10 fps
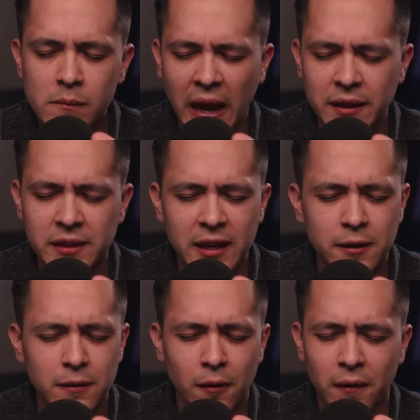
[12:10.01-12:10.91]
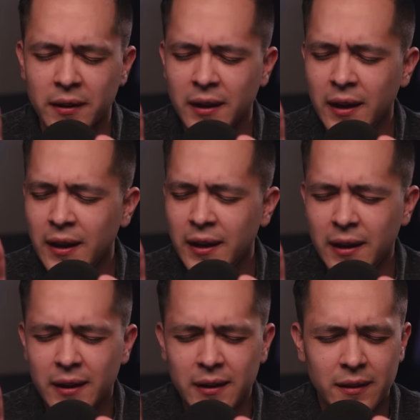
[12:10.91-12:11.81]
I thank you, Lord,
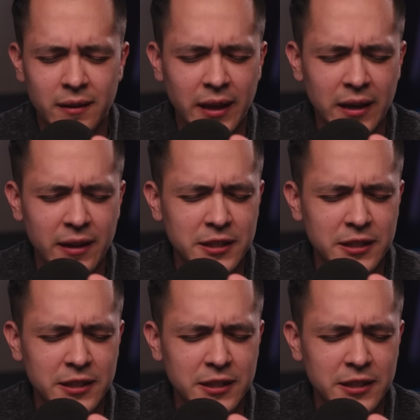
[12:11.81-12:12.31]
that